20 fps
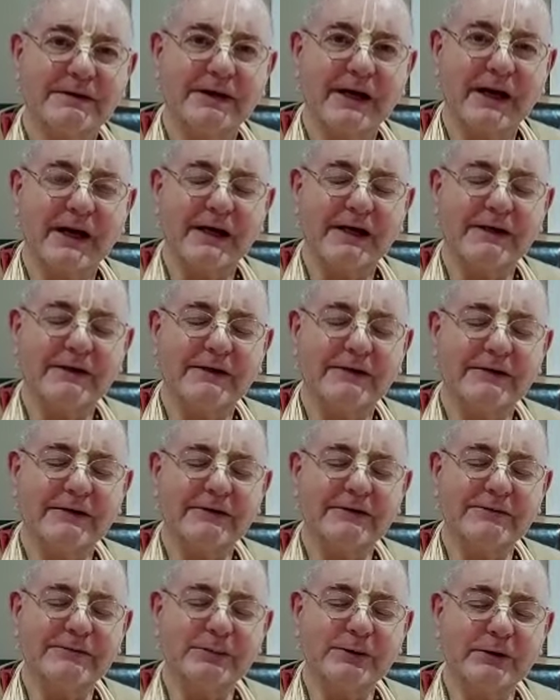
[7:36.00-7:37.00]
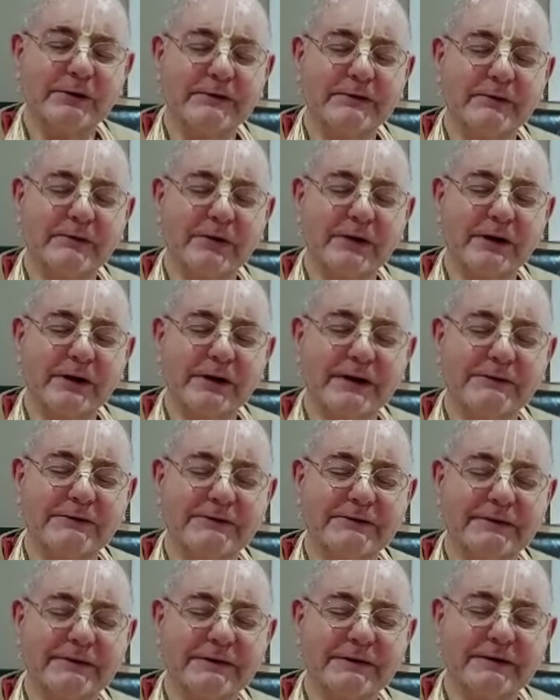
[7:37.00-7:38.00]
And this Purvarag
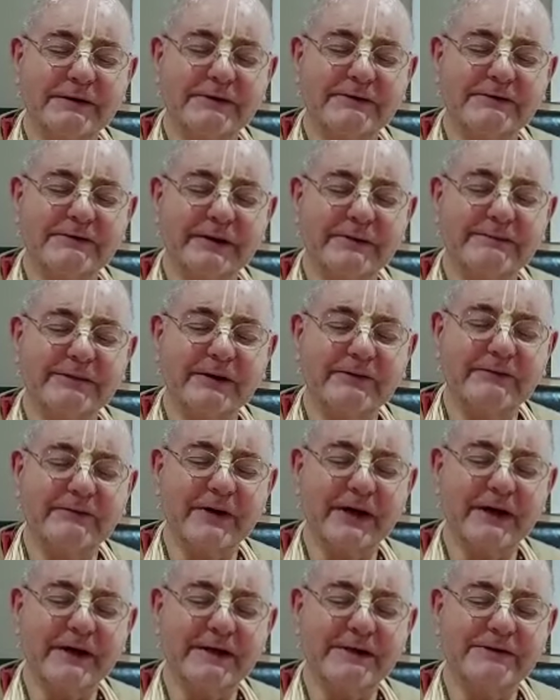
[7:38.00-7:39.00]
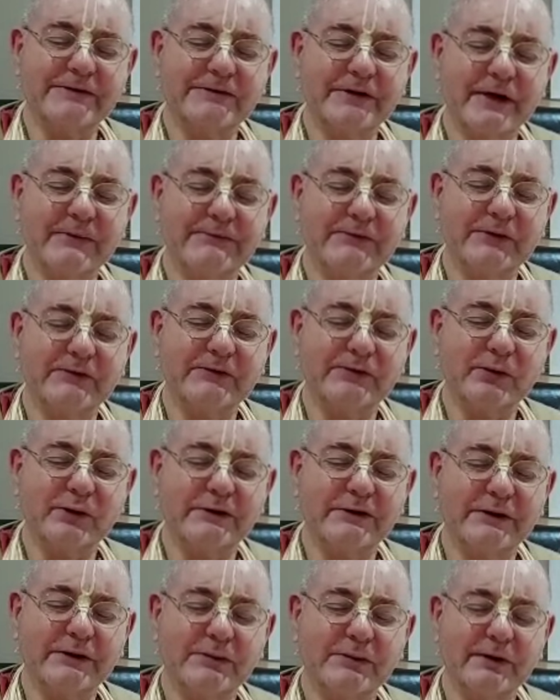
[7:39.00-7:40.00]
is exemplified in chapter
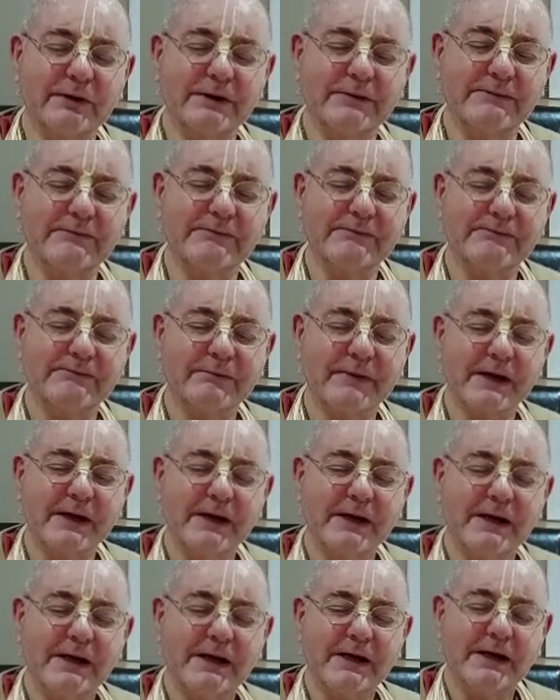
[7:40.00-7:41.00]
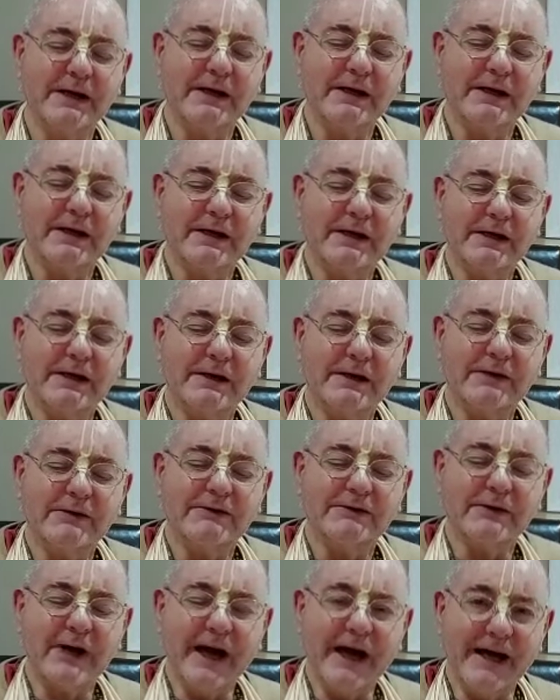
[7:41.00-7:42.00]
21.
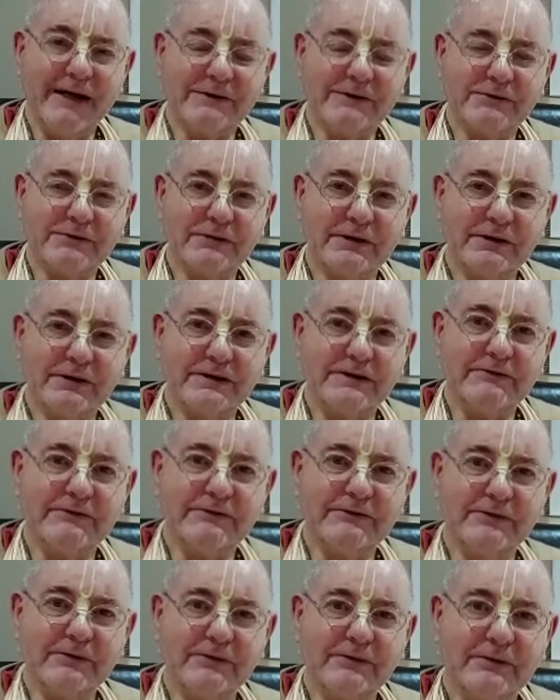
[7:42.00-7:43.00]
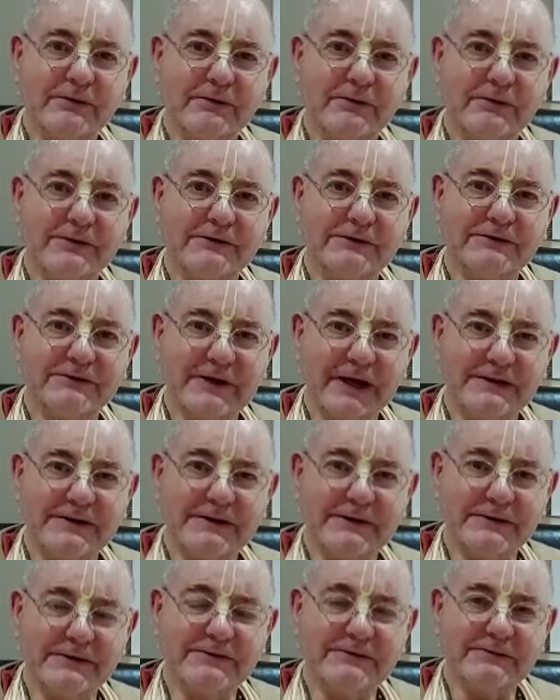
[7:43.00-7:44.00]
So actually, for
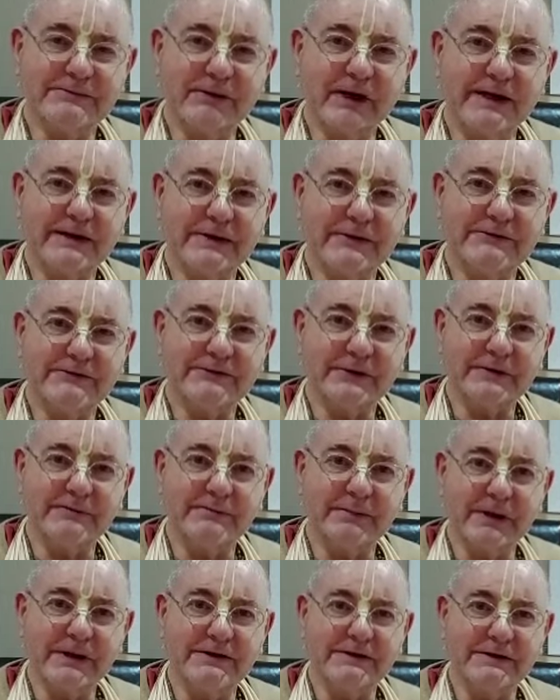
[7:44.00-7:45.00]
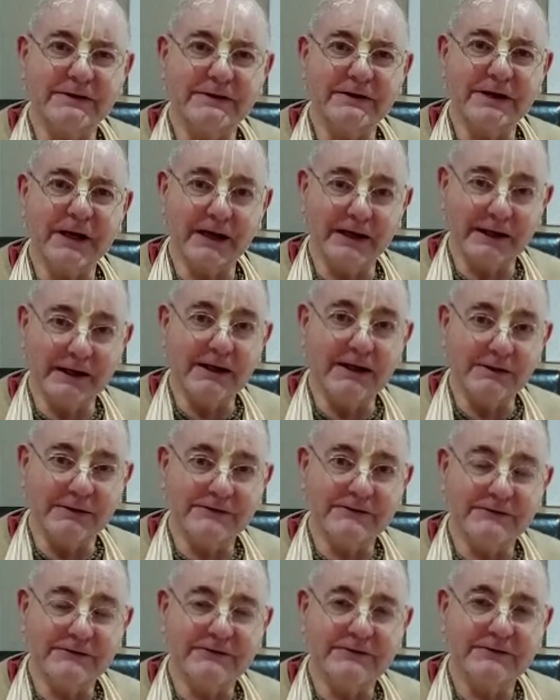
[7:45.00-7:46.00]
sadhaks practicing bhakti like
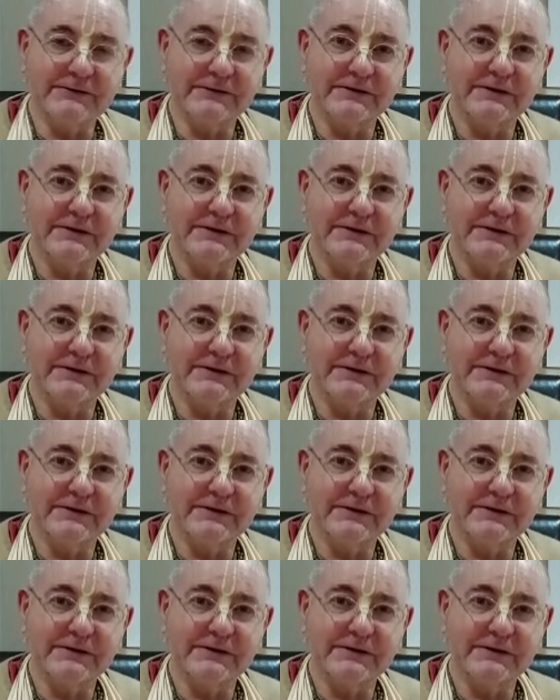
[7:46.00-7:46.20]
us,